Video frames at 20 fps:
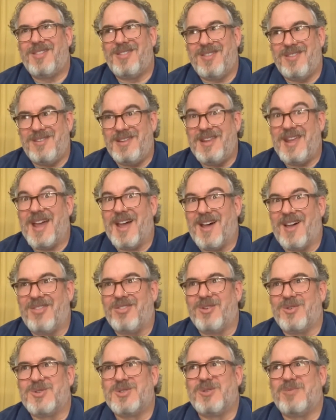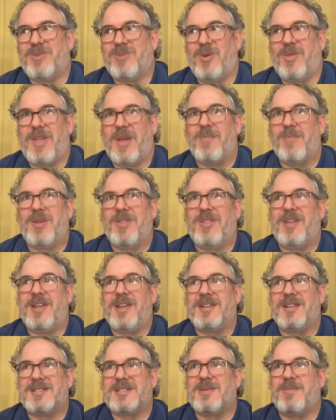yeah, those are both
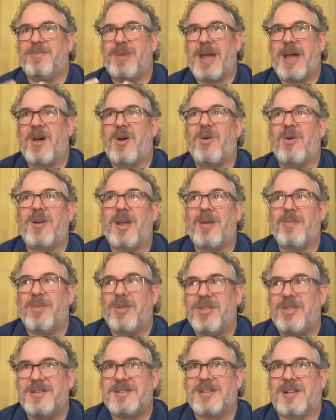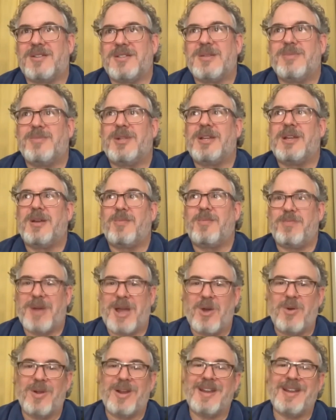empathy. Empathy is ultimately
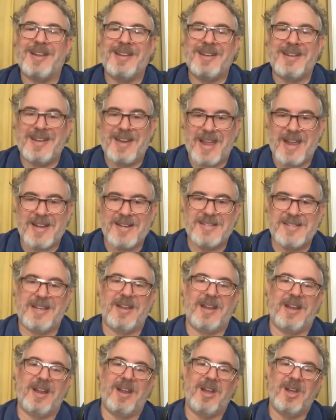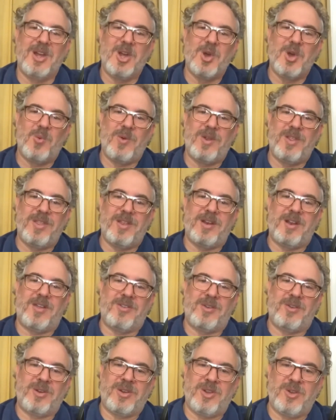about connecting with
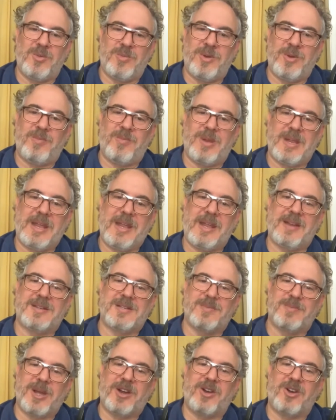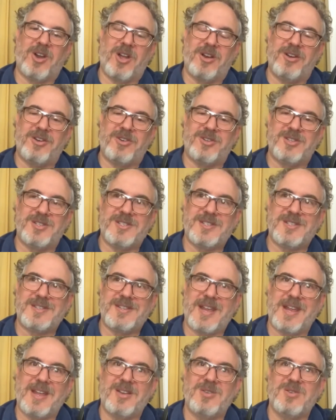another human being to better
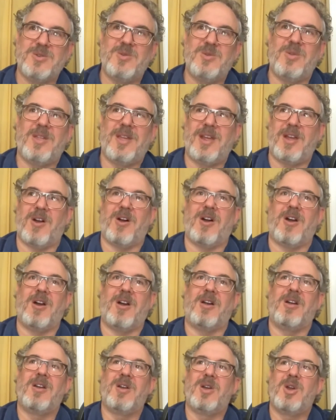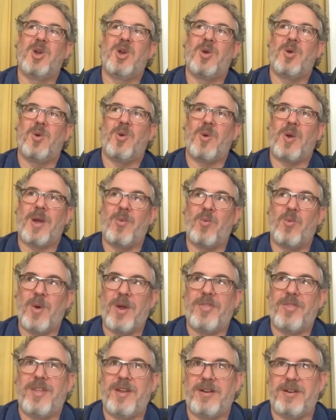understand who they are and
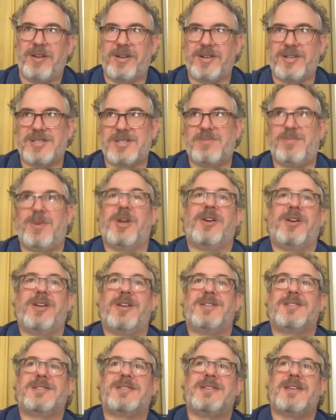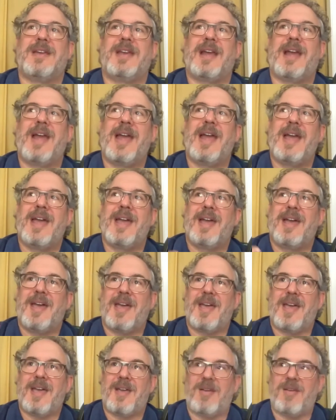what they're experiencing
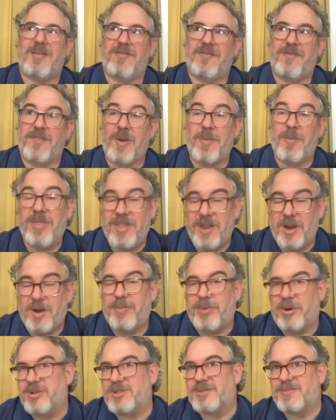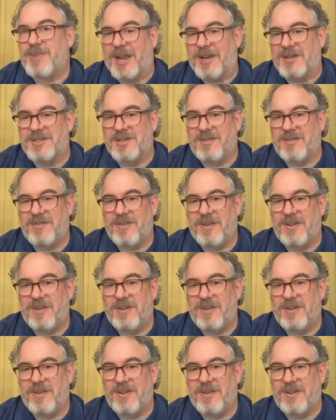from their perspective.